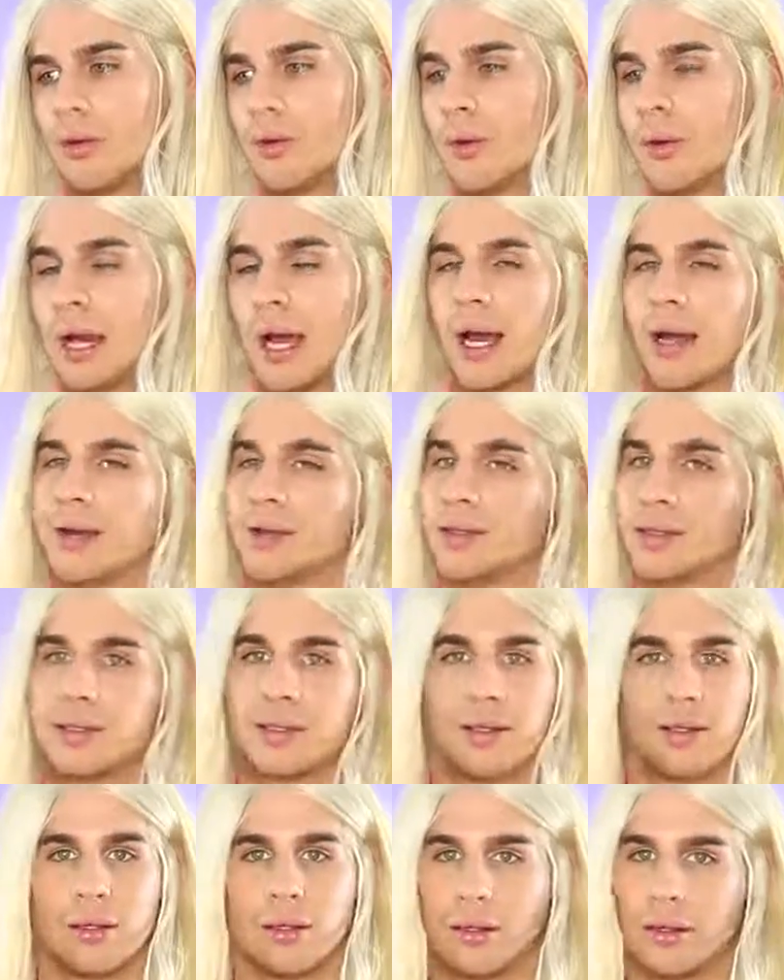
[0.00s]
You
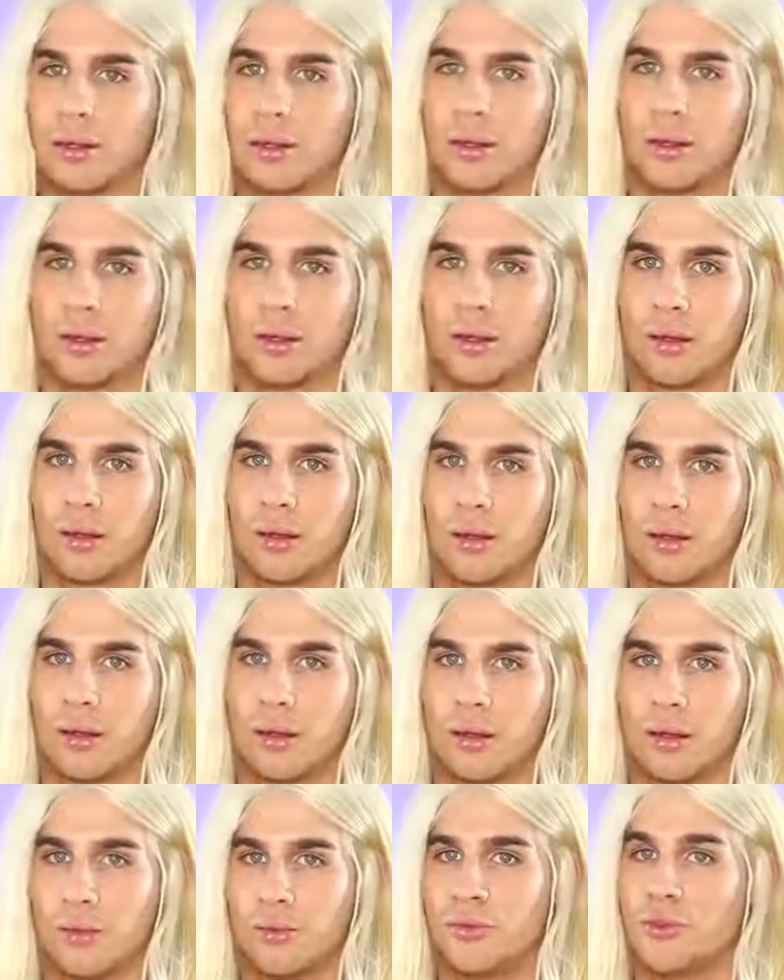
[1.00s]
guys,
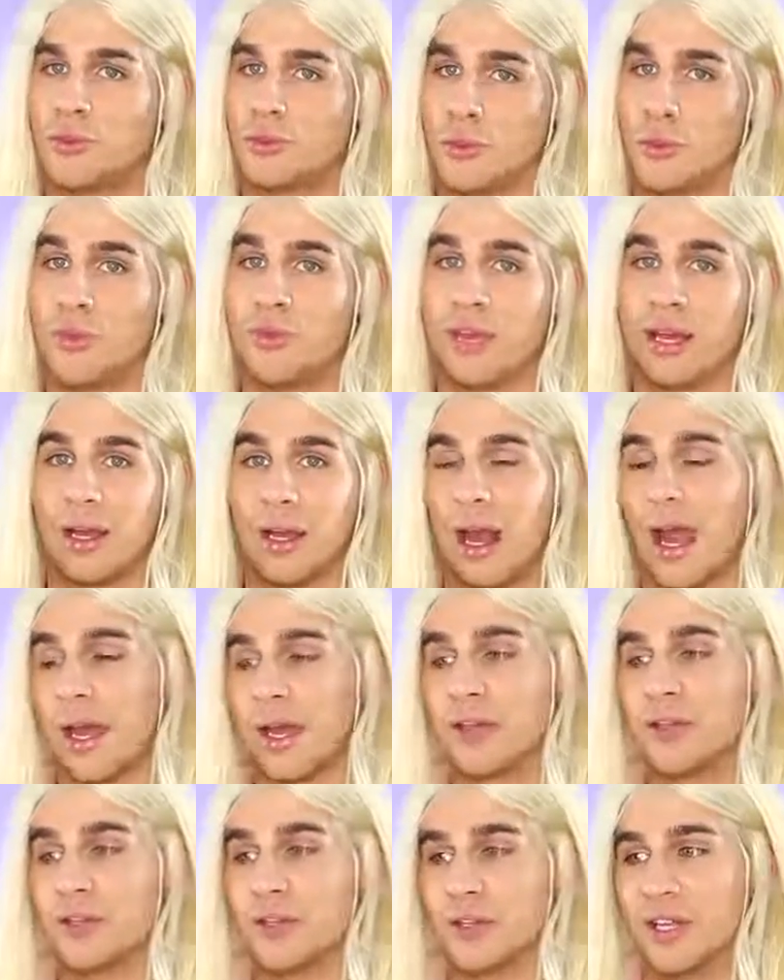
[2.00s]
do you think I
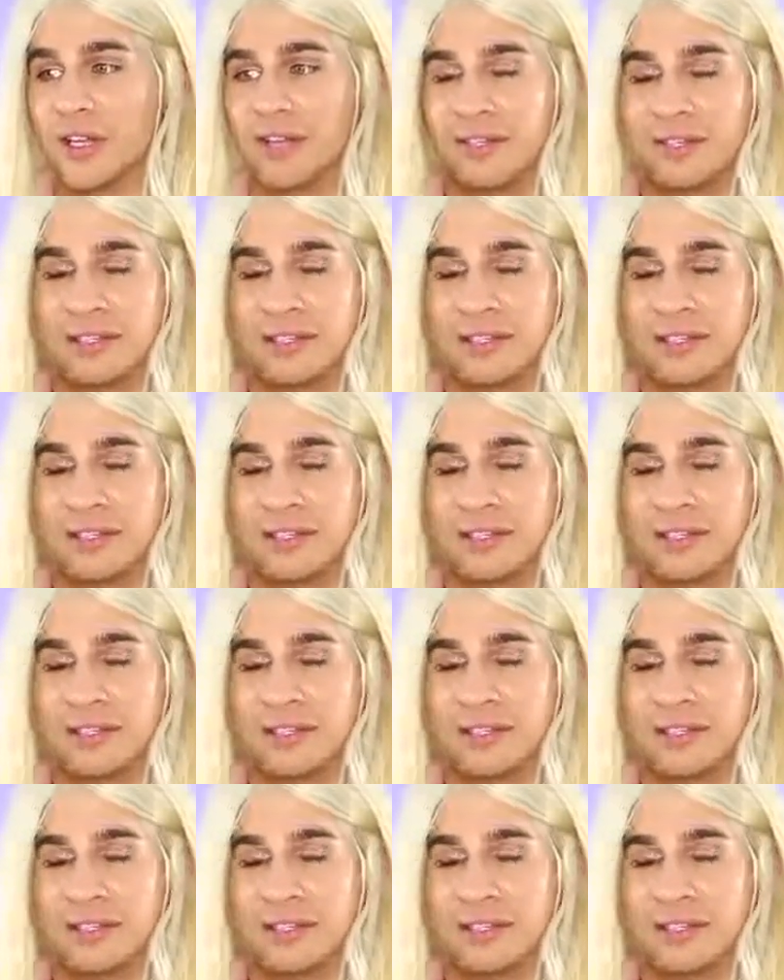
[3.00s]
can do that?